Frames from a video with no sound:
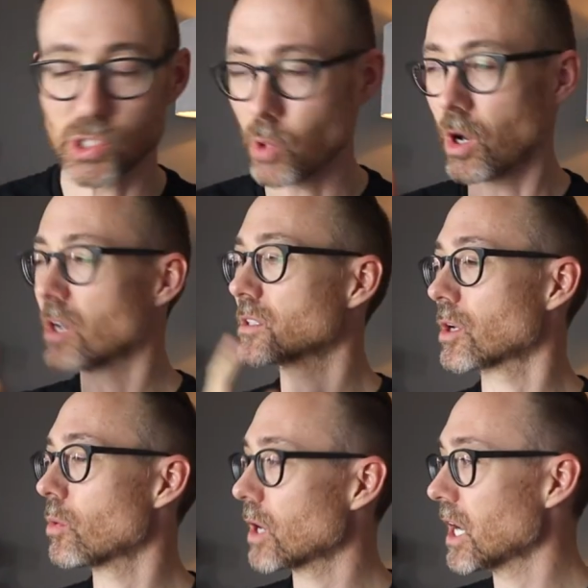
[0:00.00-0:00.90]
no hunting
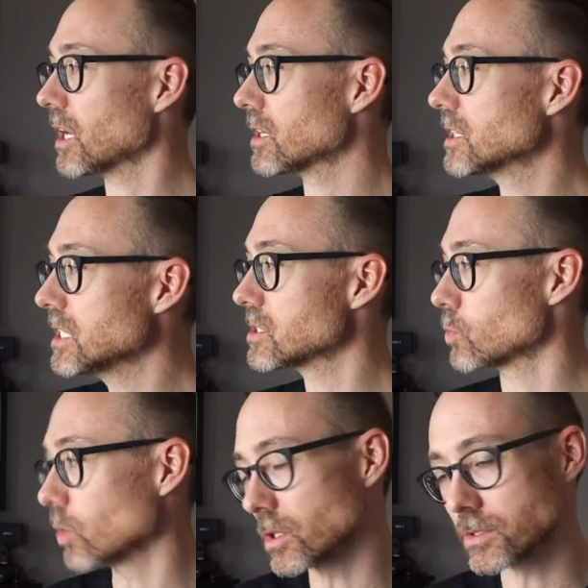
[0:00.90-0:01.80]
going on in these
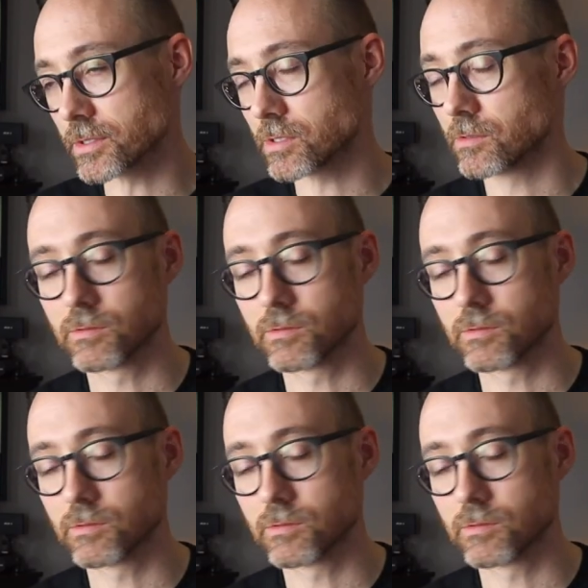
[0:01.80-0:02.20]
woods.